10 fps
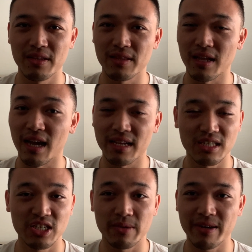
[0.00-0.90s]
that
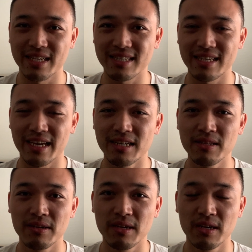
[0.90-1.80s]
ship has sailed.
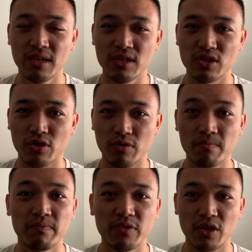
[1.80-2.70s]
So
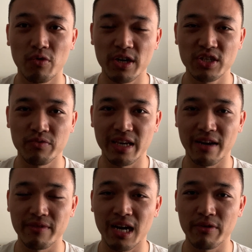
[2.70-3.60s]
the question we
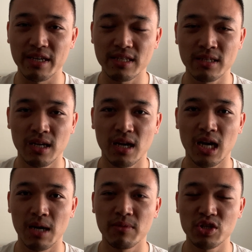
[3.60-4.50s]
have now is,
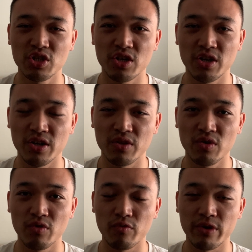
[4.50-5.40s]
how much should
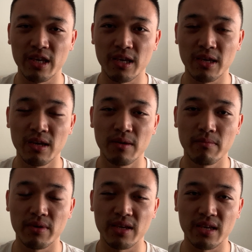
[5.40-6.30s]
we
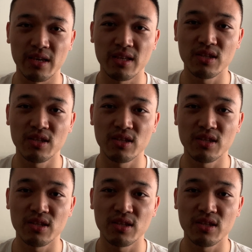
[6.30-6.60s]
be